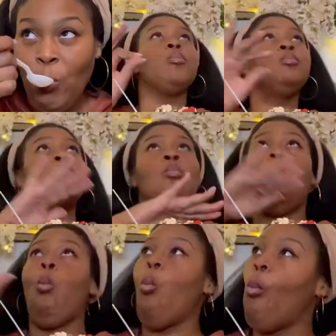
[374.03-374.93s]
Mm,
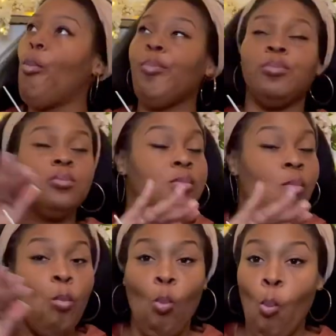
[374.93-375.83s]
mm,
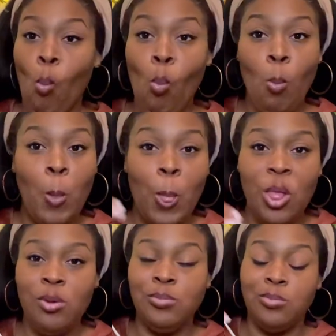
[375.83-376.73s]
mm, mm,
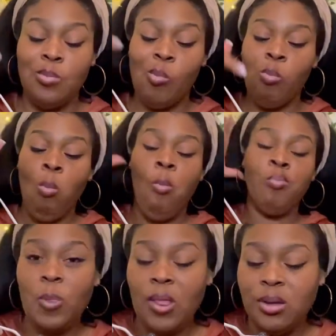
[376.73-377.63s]
mm.
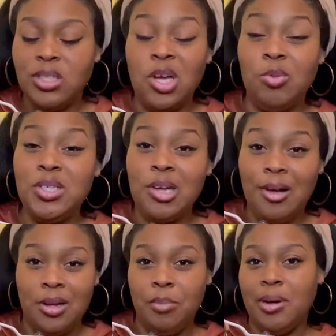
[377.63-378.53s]
So we
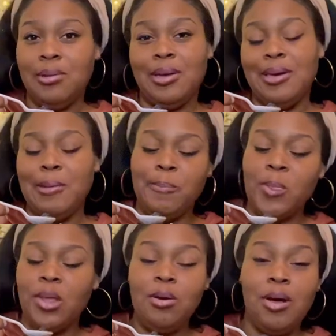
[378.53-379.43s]
talking about like,
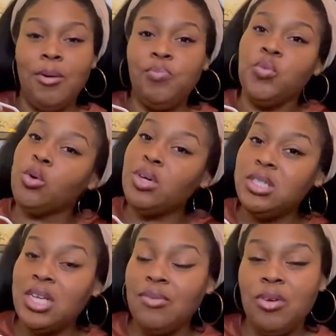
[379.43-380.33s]
you know, Greek
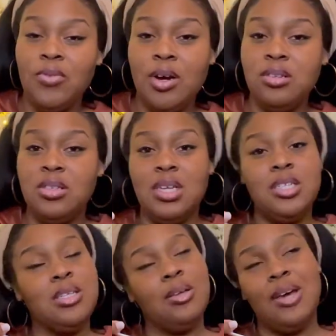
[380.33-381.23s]
stuff at first, then
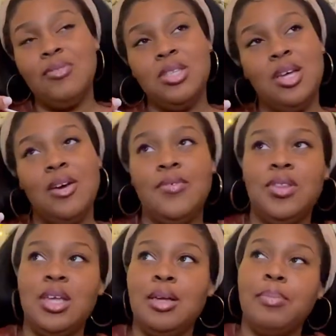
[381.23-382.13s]
just life stuff
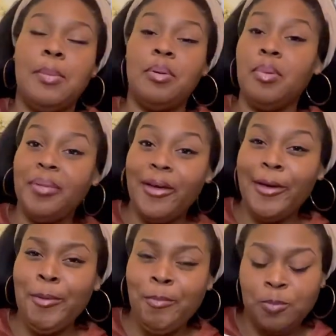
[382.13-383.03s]
and then blah, blah, blah,
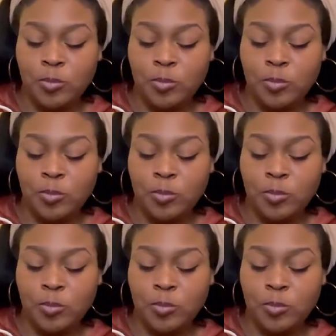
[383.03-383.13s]
blah.